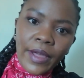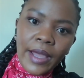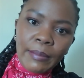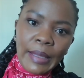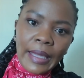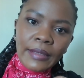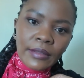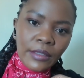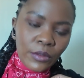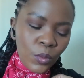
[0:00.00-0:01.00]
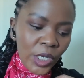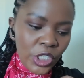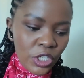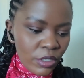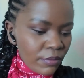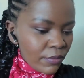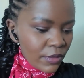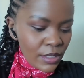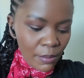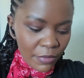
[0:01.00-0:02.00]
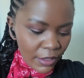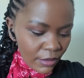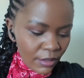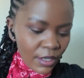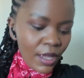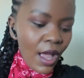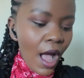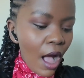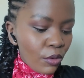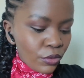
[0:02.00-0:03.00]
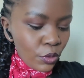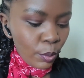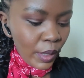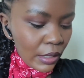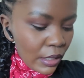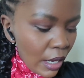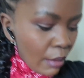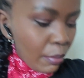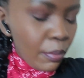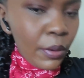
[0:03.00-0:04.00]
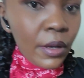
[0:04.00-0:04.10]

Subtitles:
on the iPad, gonna watch something. I also picked up